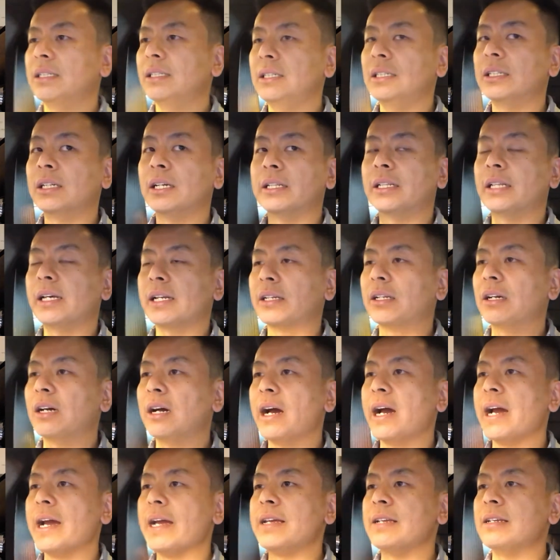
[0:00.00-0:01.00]
that
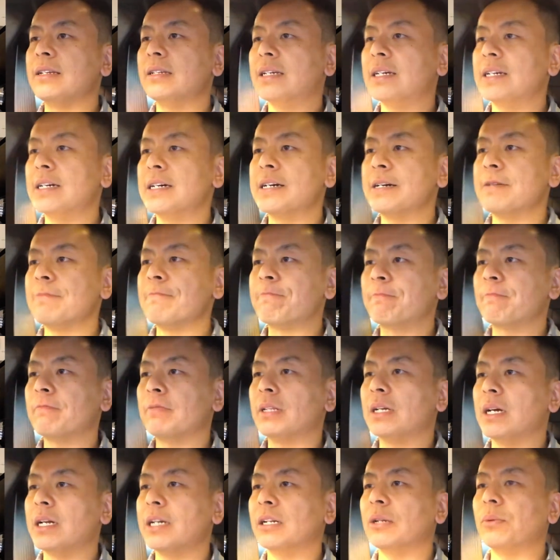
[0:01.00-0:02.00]
guy,
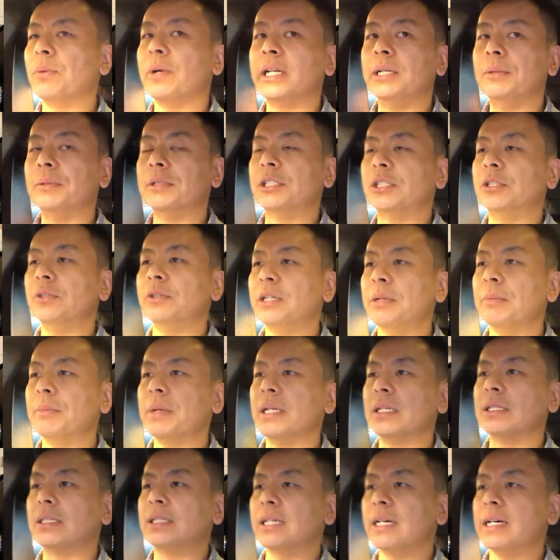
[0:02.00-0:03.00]
I don't know what he was doing,
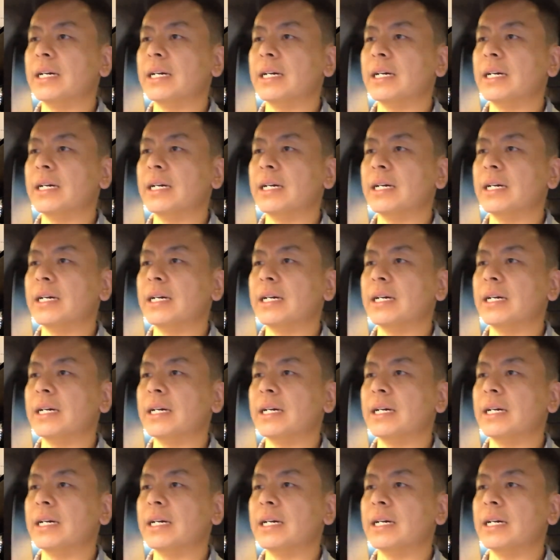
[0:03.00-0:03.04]
but